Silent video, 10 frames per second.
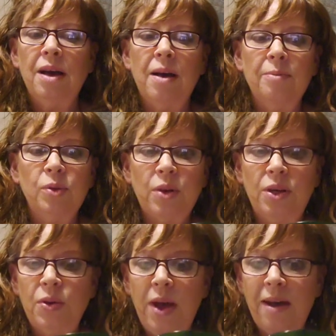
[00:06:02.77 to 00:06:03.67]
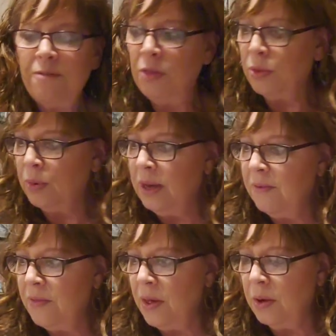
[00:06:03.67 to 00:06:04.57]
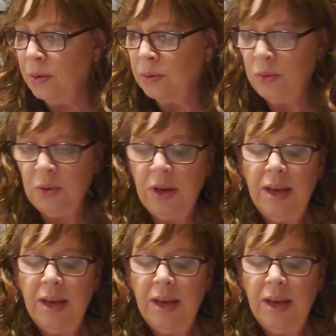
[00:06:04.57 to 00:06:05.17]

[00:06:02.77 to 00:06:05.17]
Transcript: So I do have 3 of those,